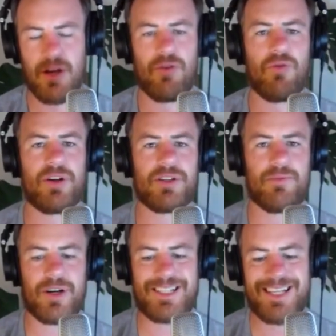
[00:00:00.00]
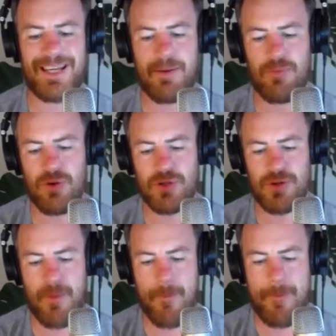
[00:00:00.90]
written by D. Bruce
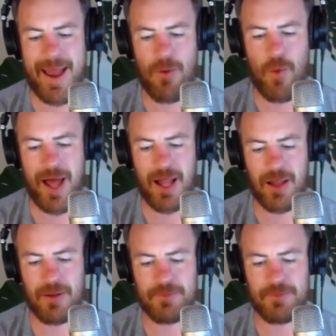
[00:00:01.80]
Banwell.